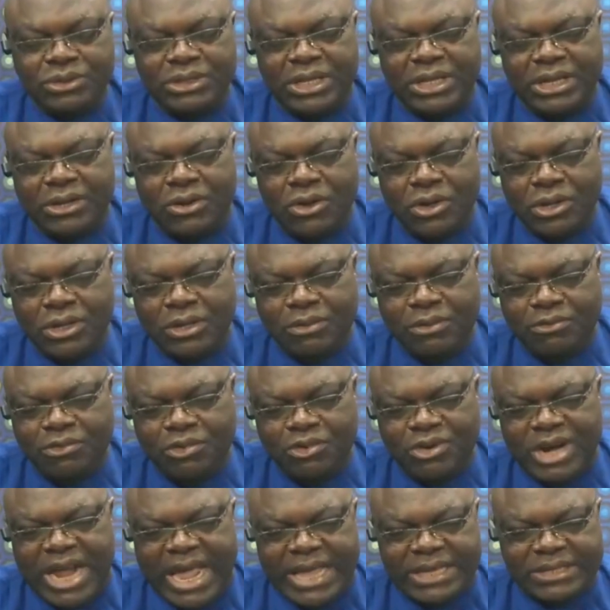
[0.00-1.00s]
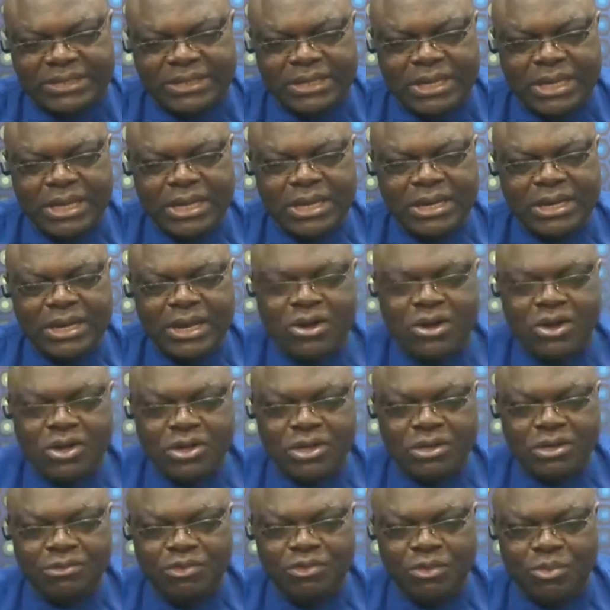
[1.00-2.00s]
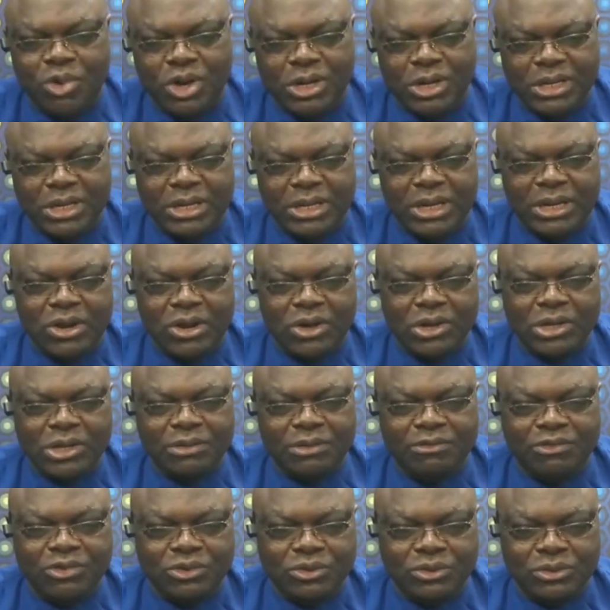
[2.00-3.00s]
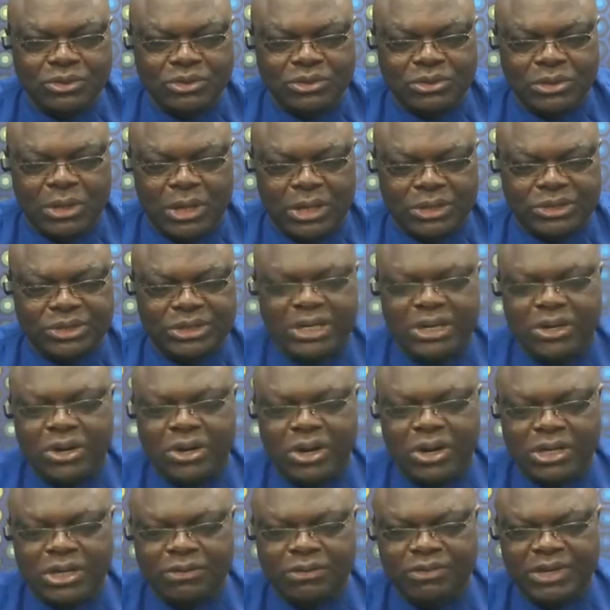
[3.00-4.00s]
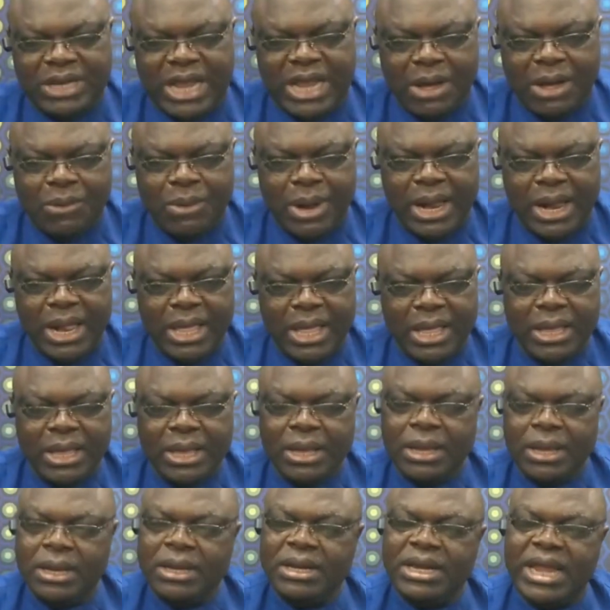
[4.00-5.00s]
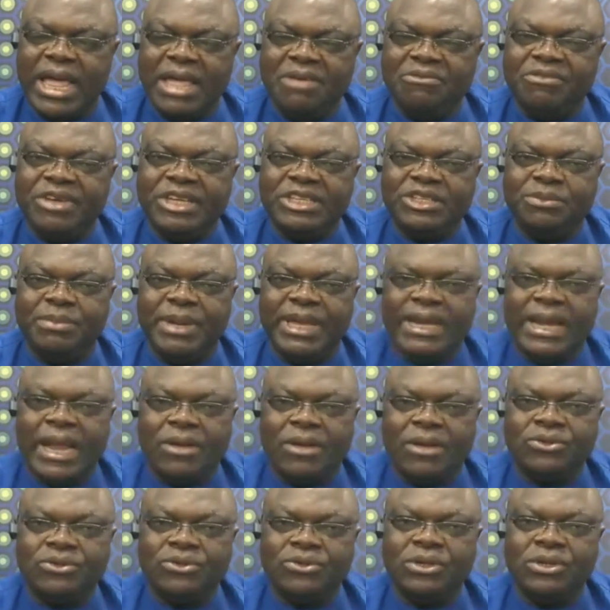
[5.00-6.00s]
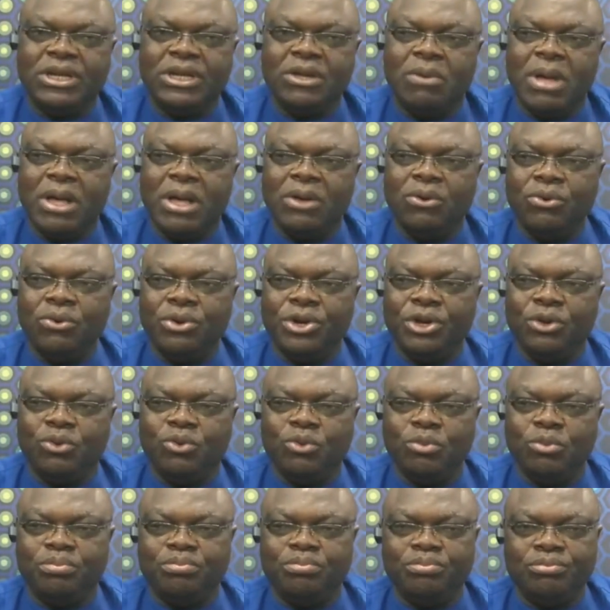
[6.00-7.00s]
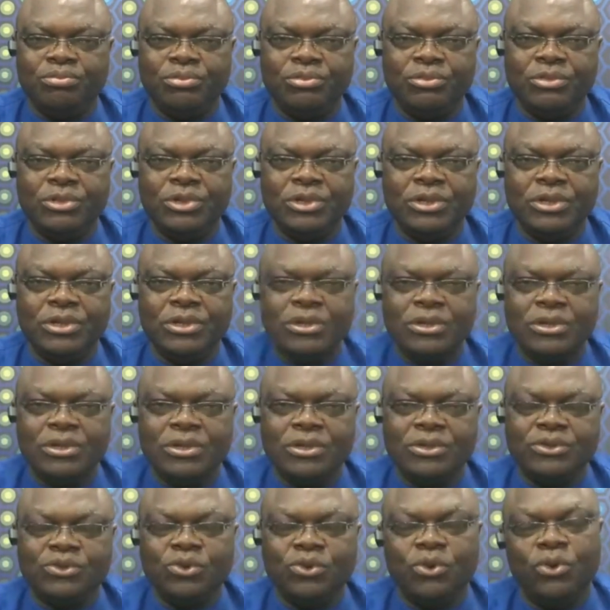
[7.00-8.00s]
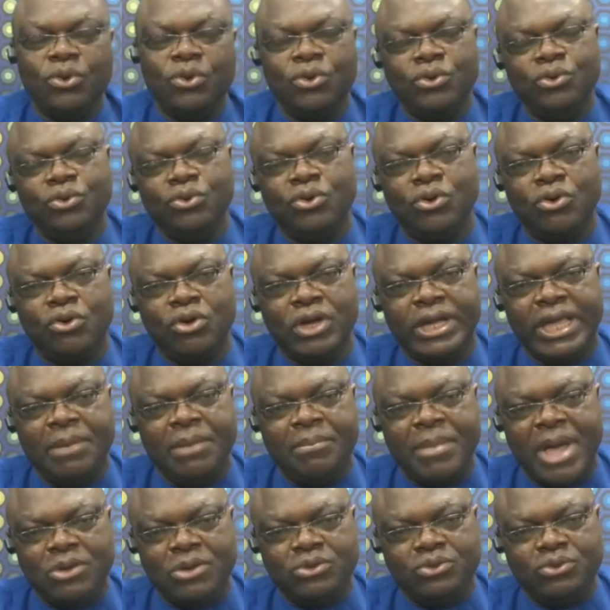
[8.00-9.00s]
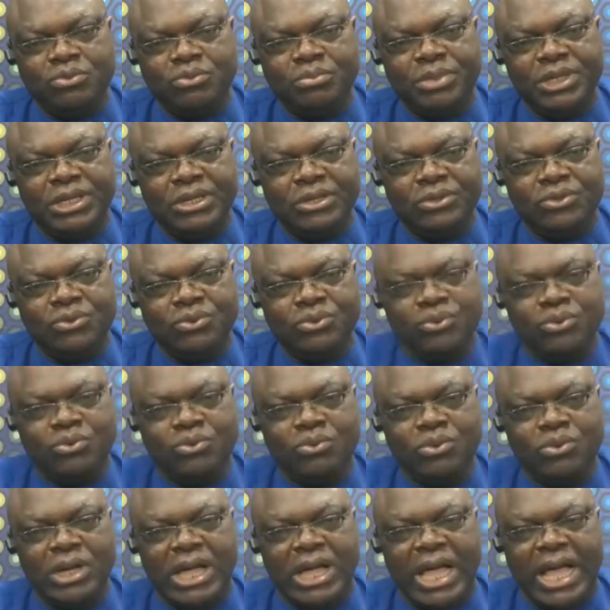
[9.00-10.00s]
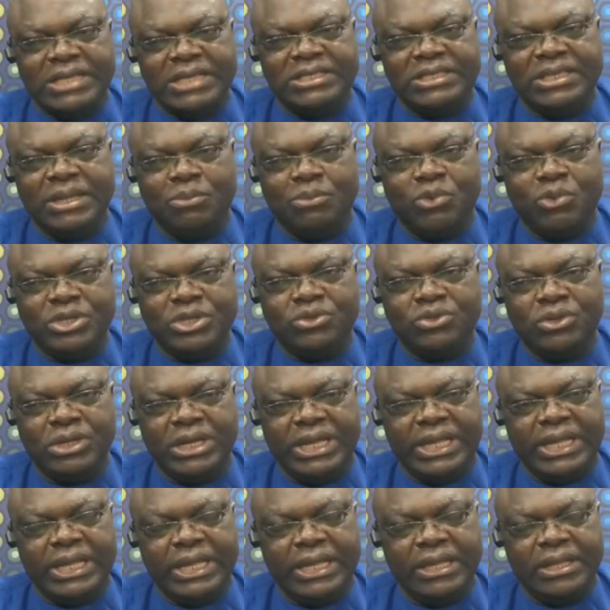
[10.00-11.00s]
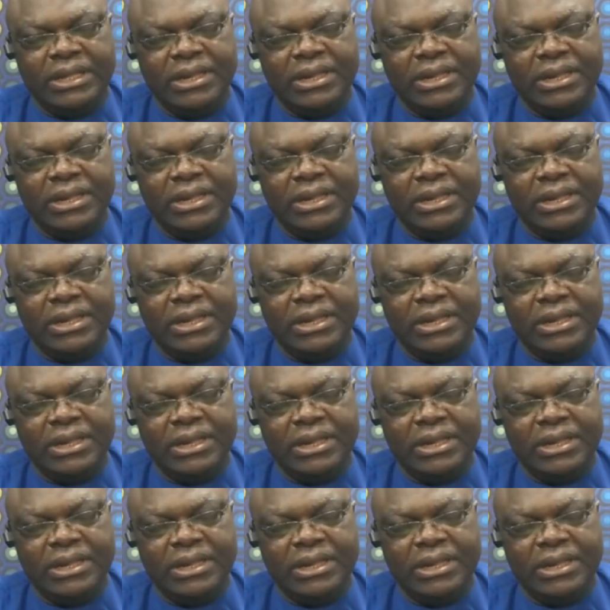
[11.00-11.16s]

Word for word: they don't give you rice, they don't give you money, they don't give you salt, they don't give you that one. Now investment now, so they won't go recoup. So you know, go get them out to begin to ask them question again.